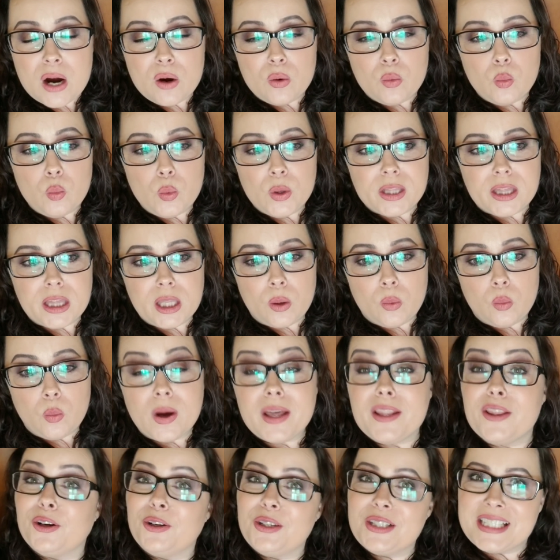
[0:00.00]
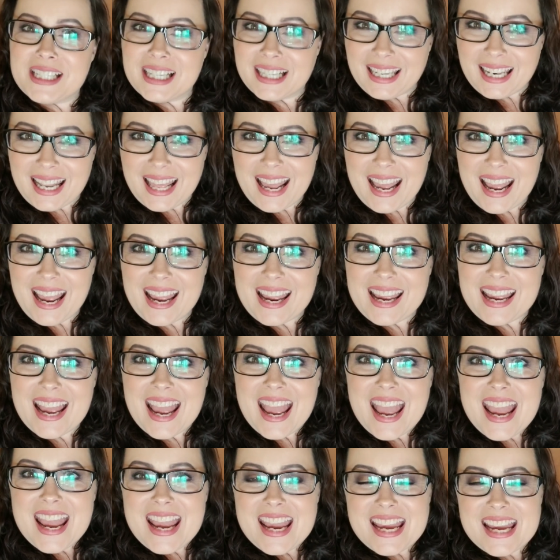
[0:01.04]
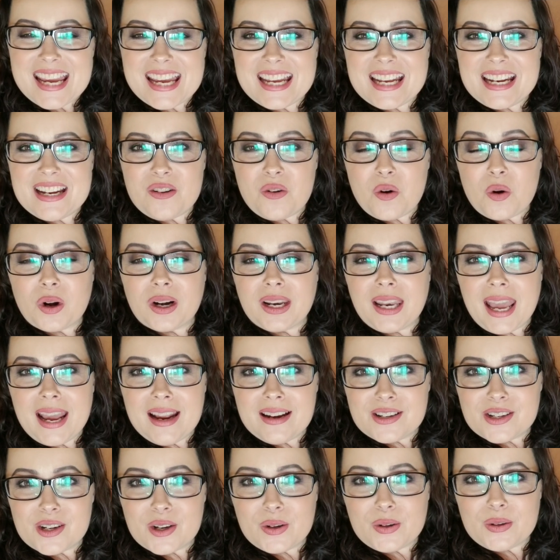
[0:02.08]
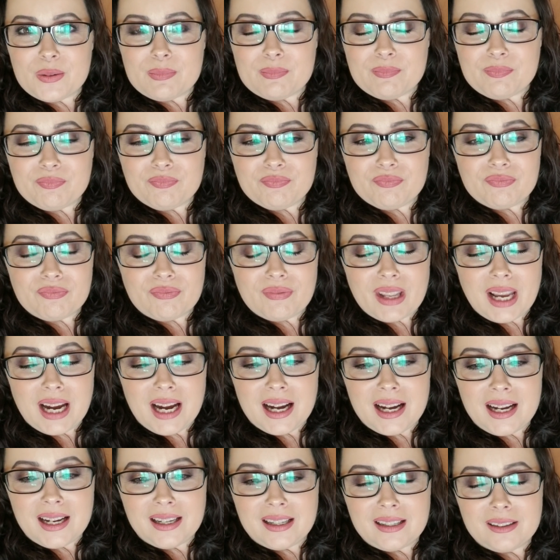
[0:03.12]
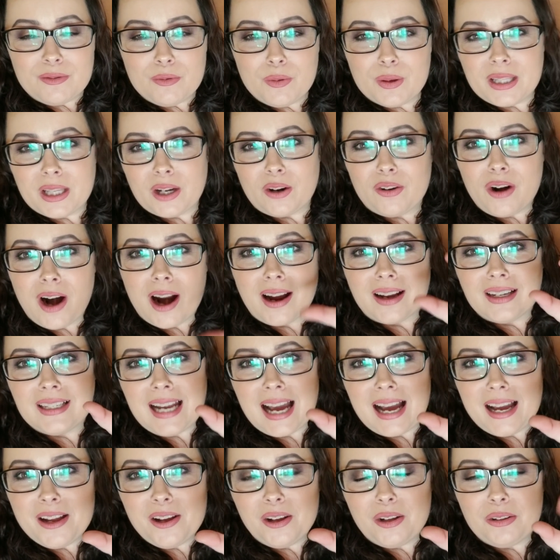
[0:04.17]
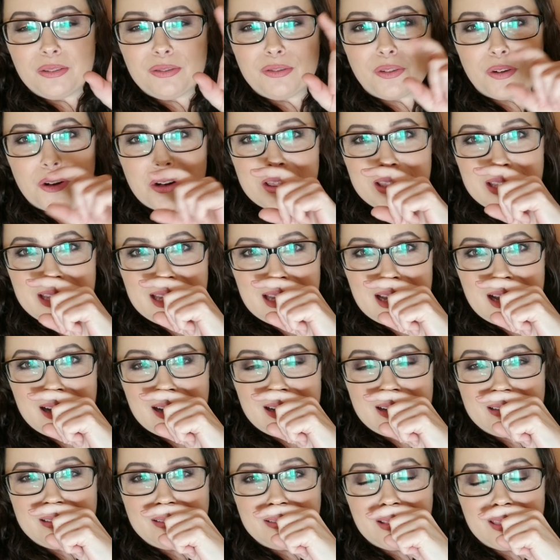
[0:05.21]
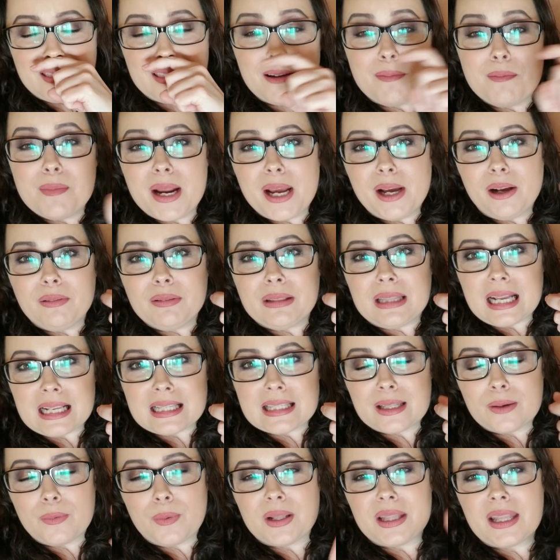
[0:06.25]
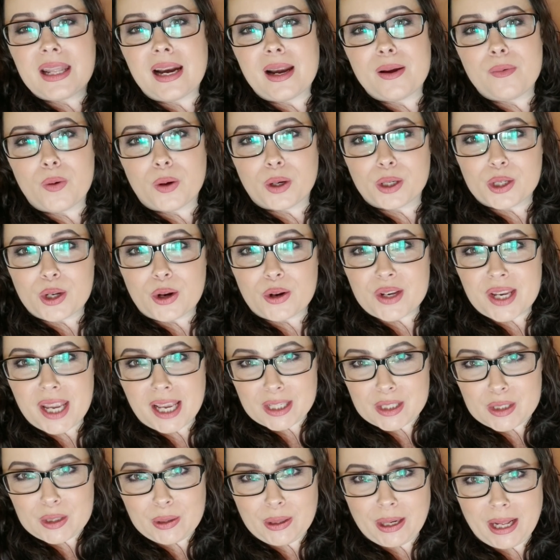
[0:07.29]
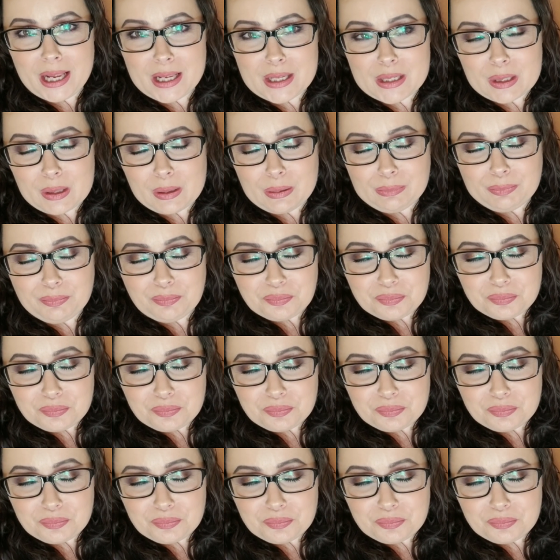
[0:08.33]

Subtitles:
with the weather delay in Orlando, with a crocodile for the thumbnail, that's the one that I worked on yesterday. So,